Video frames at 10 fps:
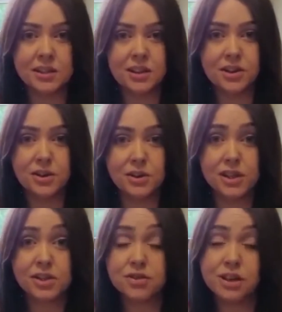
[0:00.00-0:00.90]
use.
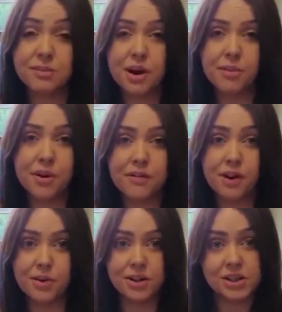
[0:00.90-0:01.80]
I stream it on my
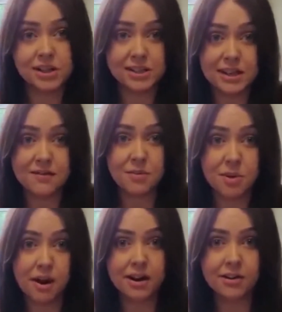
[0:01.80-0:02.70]
phone, as you can see from the
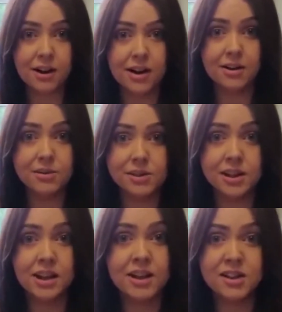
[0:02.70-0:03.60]
background.
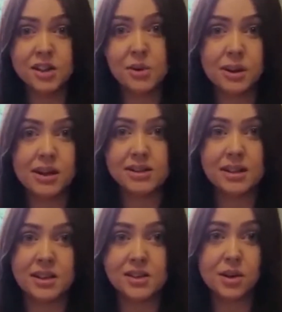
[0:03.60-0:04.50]
So
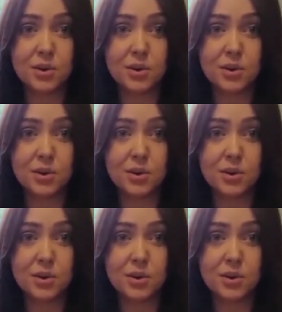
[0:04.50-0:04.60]
easy, so